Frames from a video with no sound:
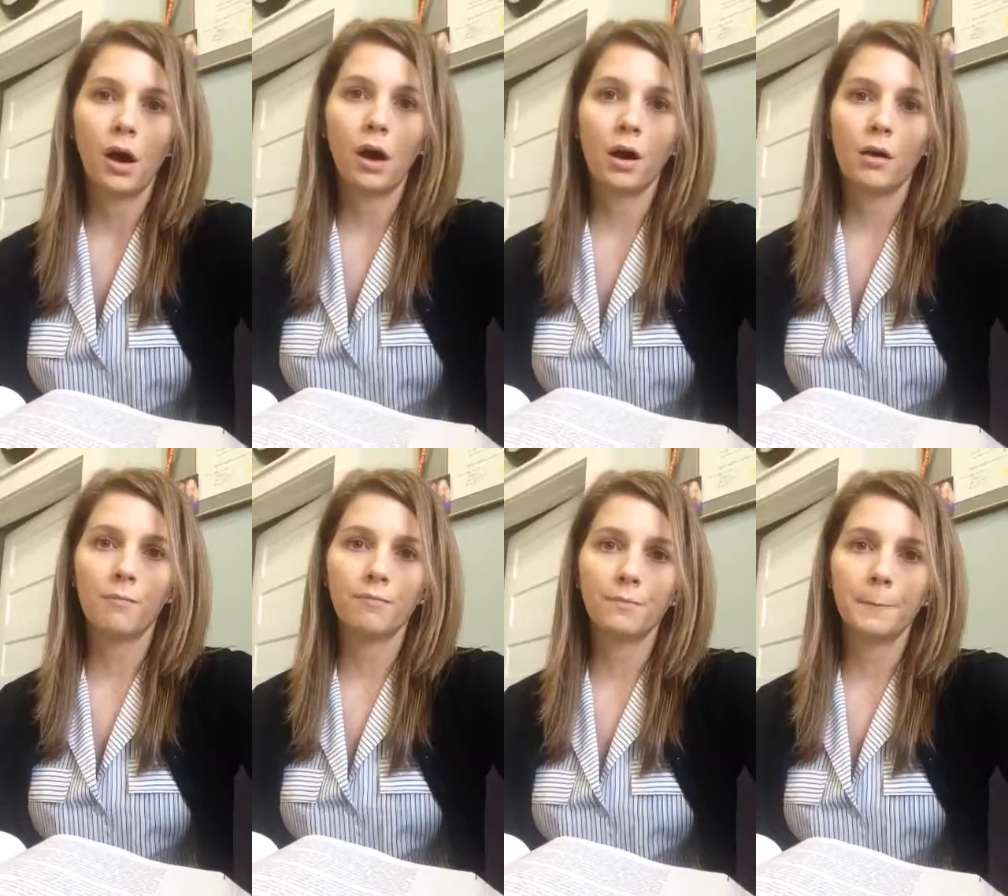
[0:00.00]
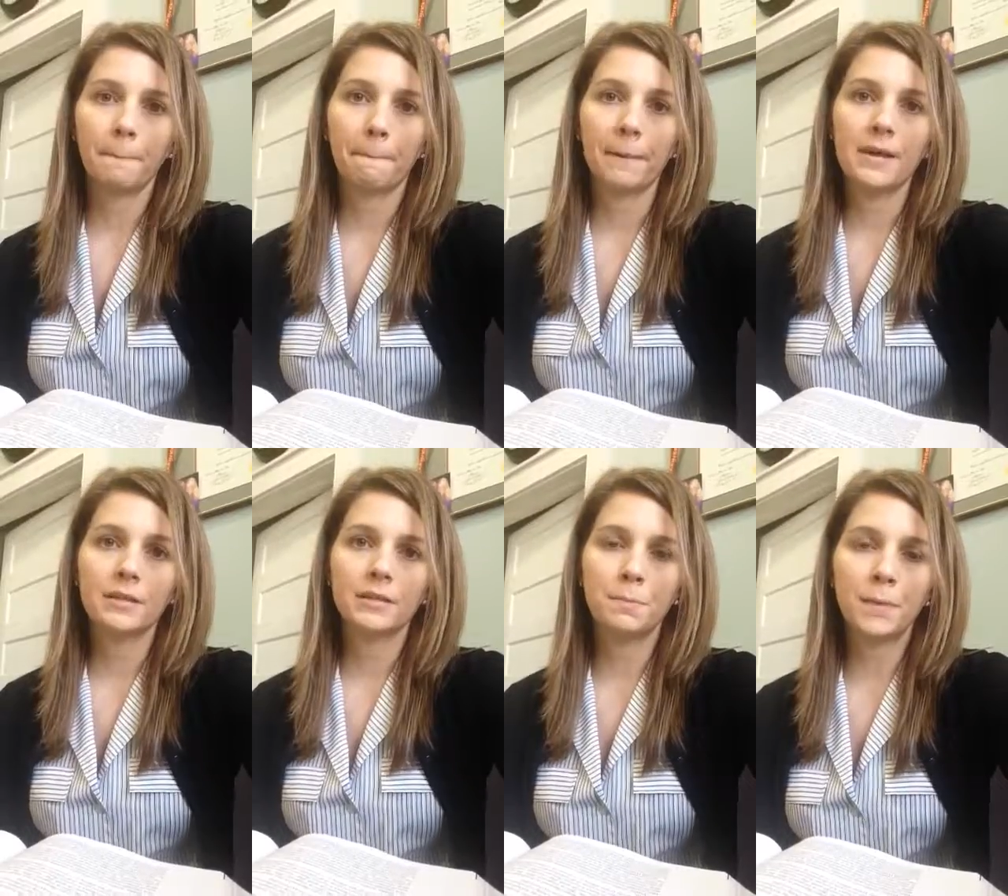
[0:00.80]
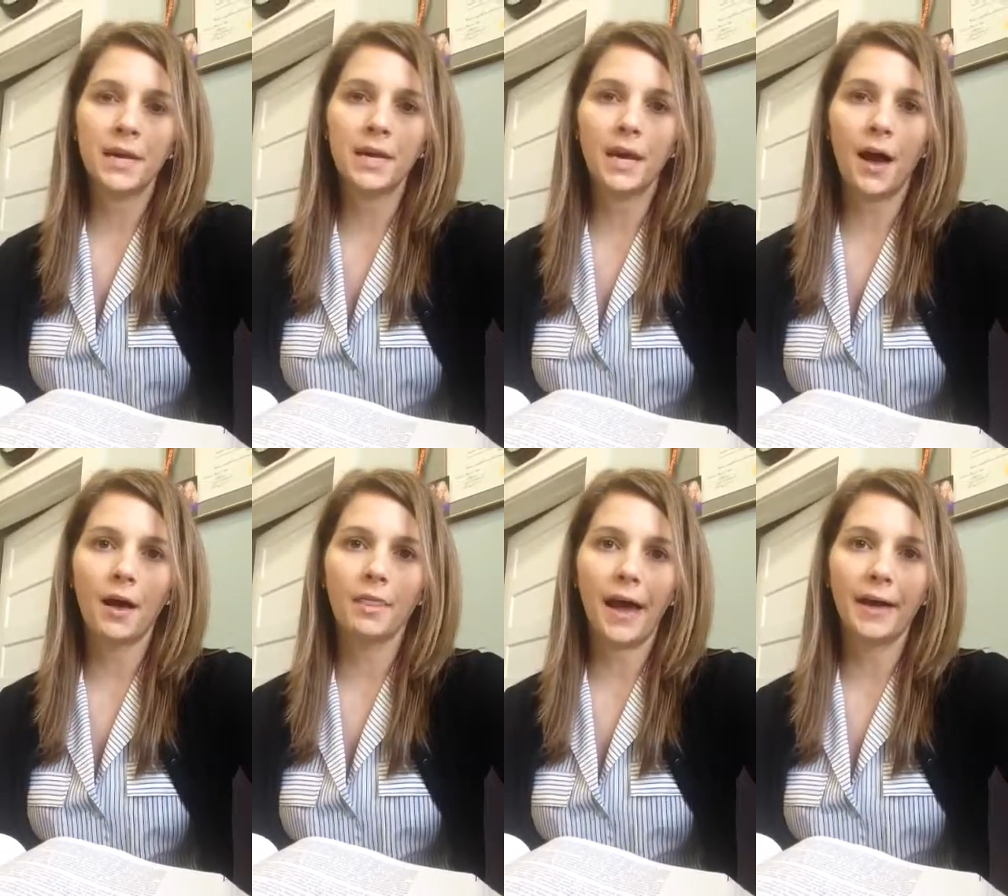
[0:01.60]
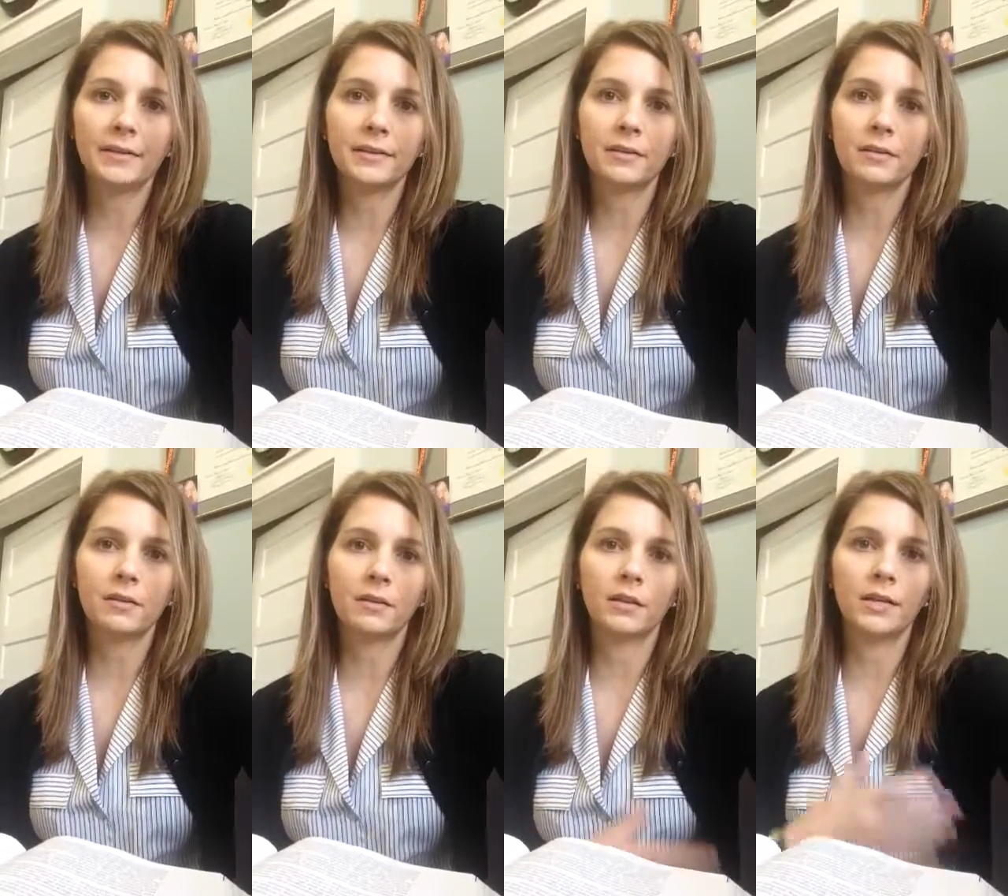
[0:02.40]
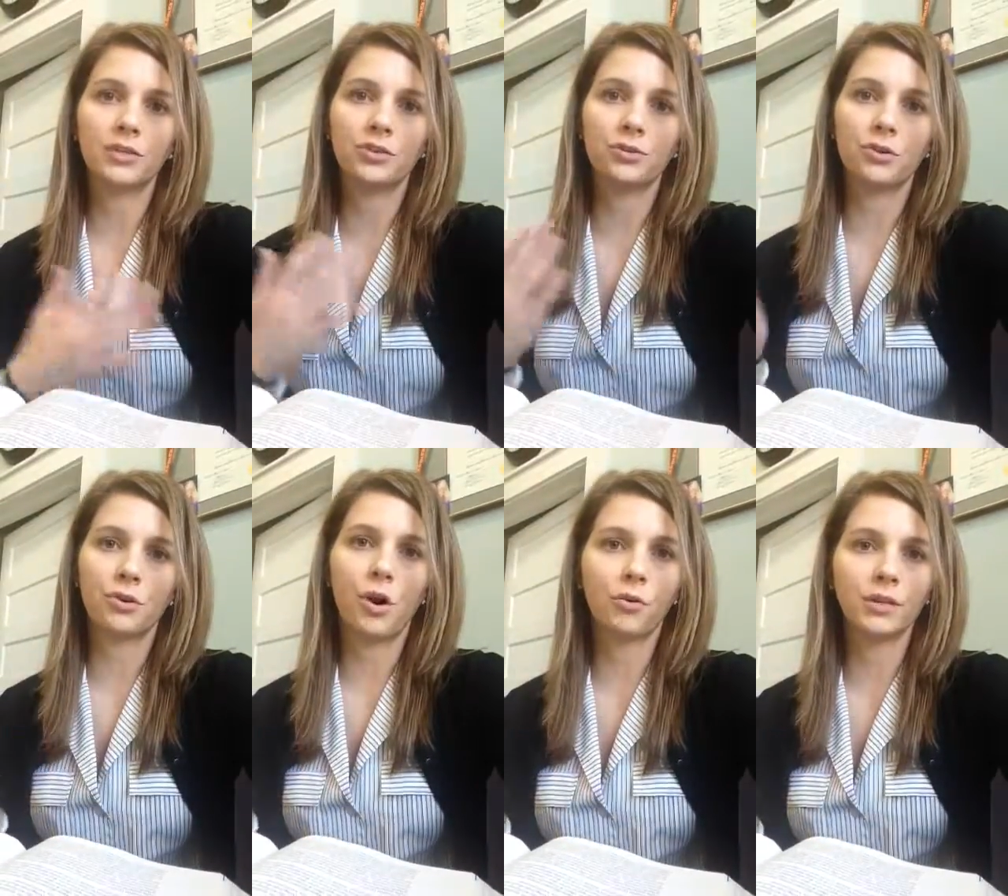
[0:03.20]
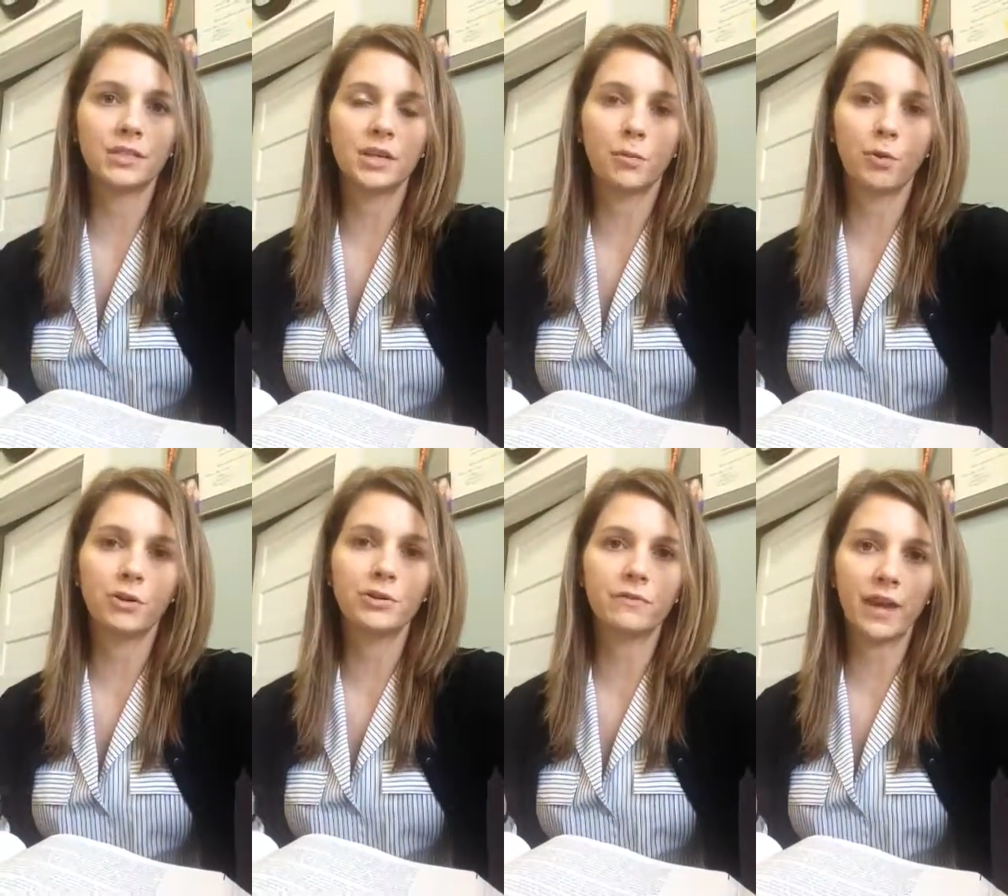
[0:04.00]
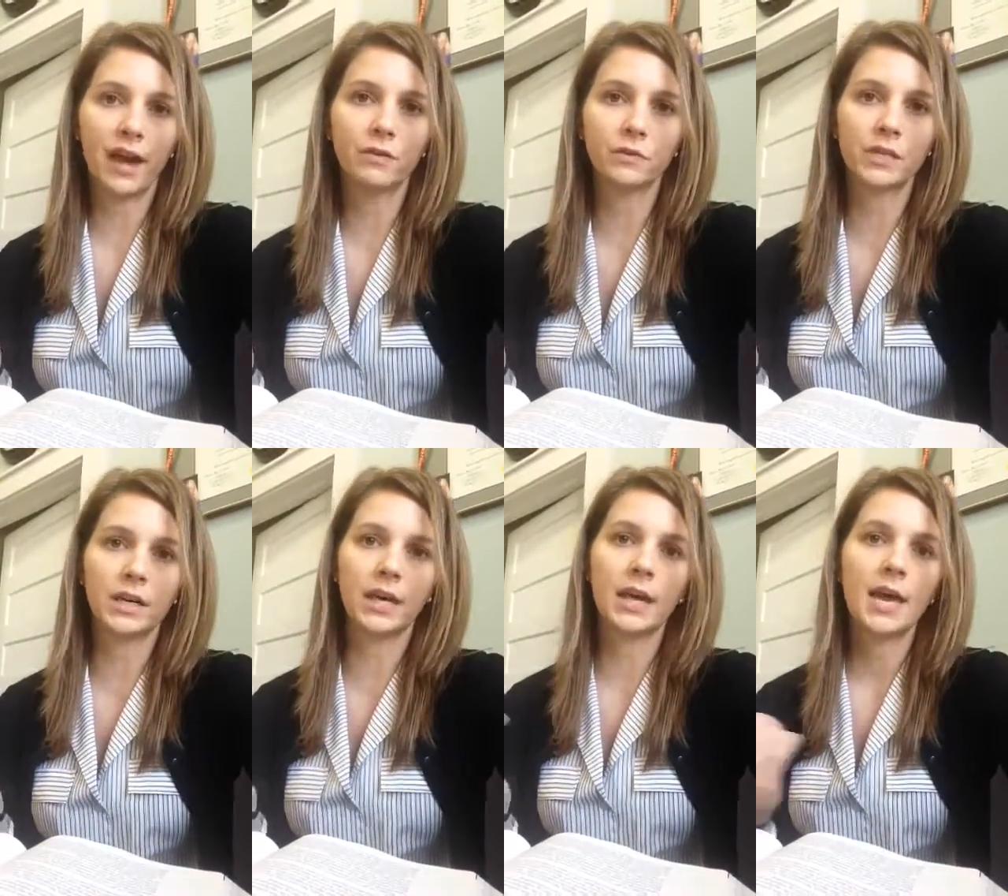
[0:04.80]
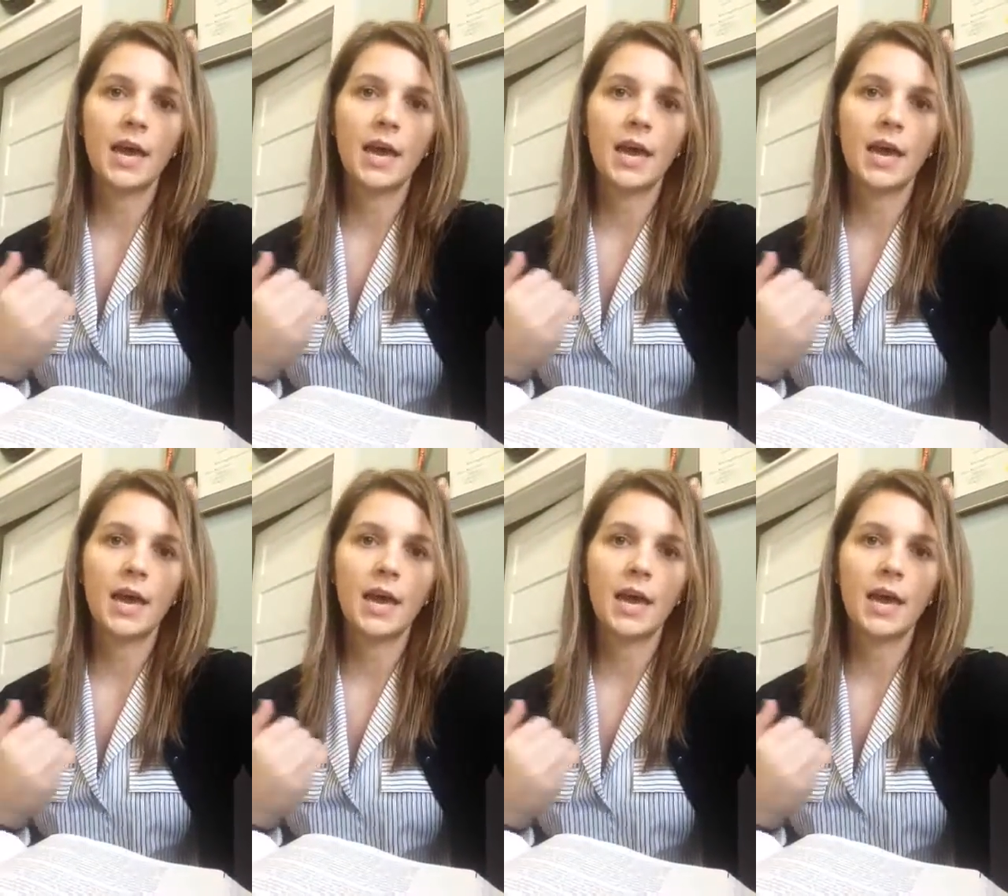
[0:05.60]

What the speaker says: Um, to me, that leads to the holistic approach of counseling.